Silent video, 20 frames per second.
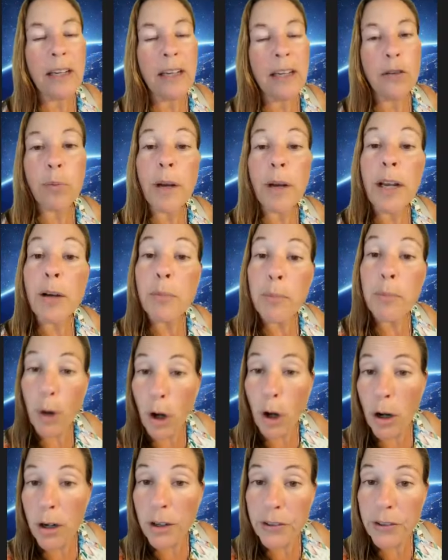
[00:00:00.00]
he's written
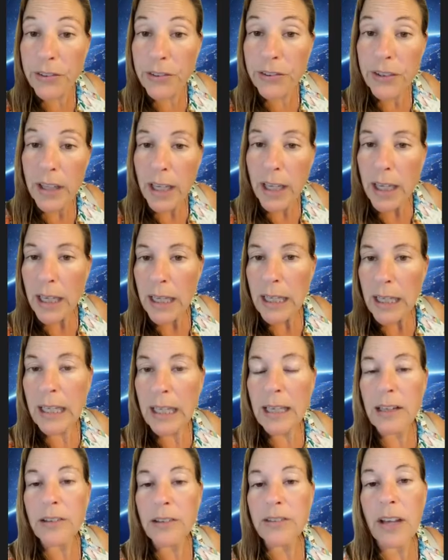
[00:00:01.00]
books.
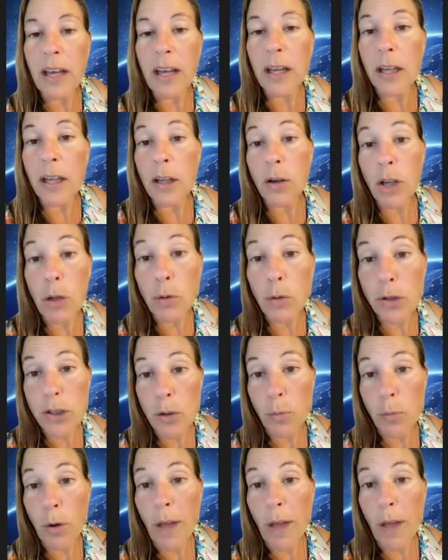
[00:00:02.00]
He's mm. he used
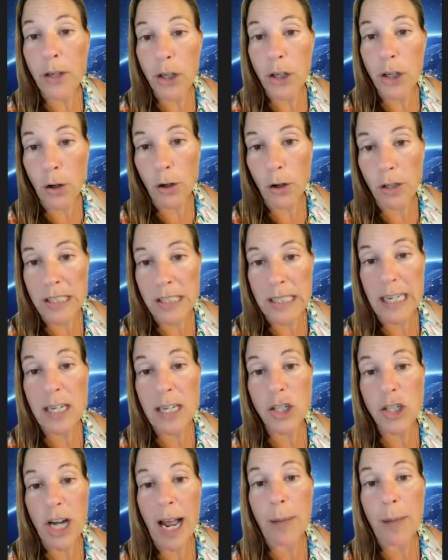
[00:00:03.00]
to run the New York
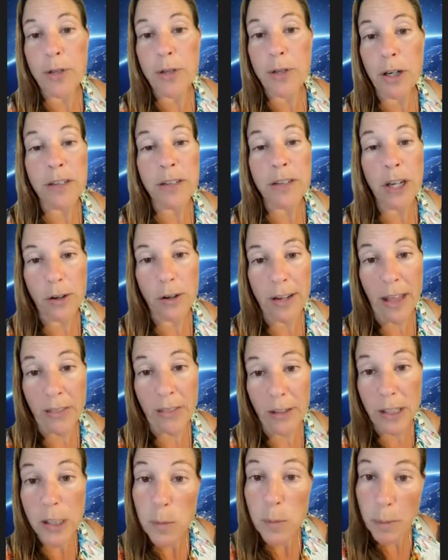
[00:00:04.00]
State chapter of near death
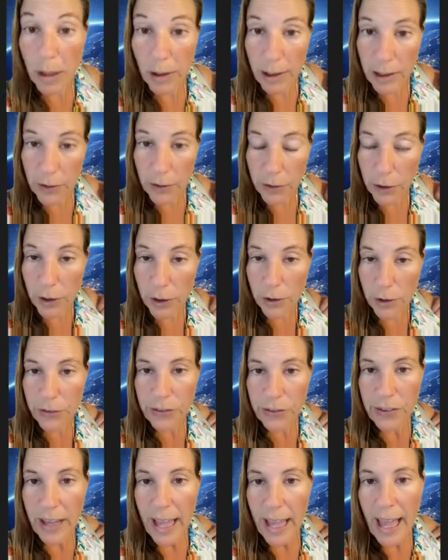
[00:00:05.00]

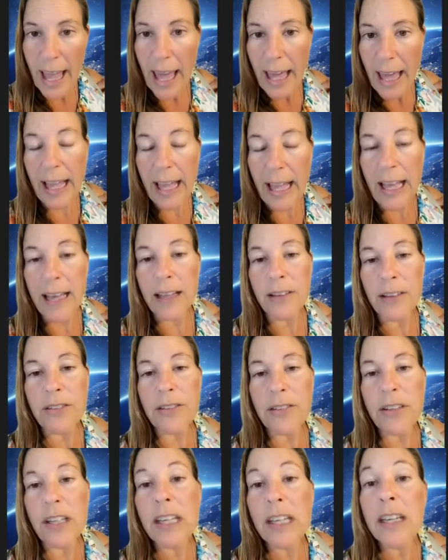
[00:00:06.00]
experiencers. Oh, wow. And
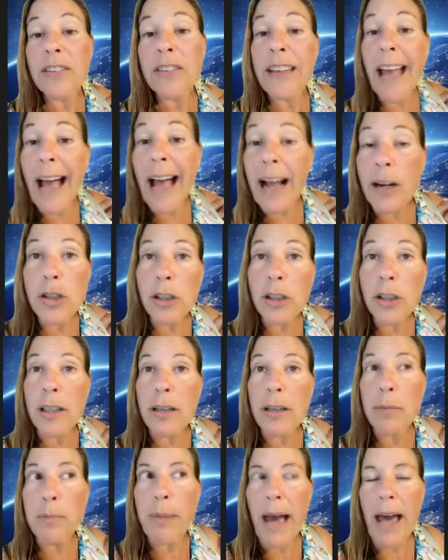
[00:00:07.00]
he's
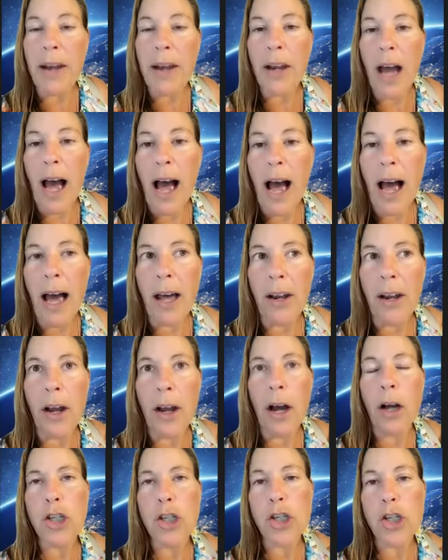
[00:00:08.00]
actually been on
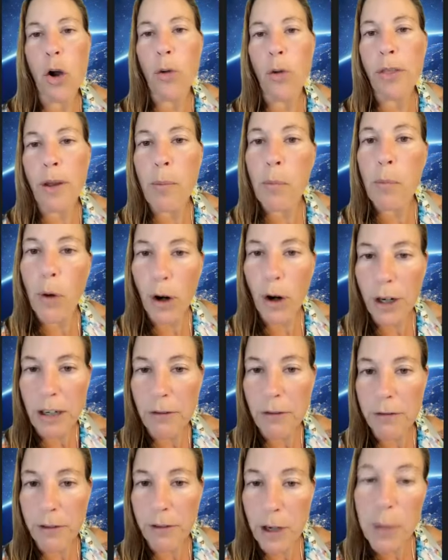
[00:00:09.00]
a show that
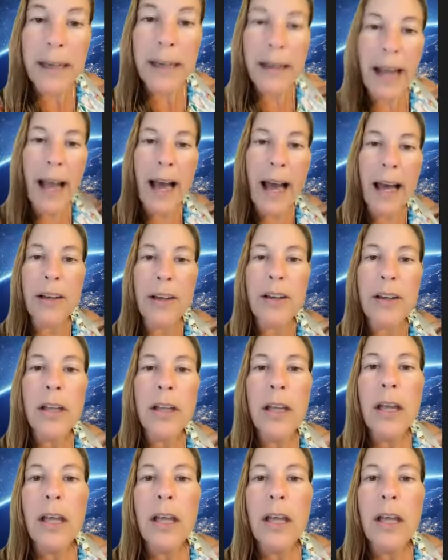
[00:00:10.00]
Morgan Freeman had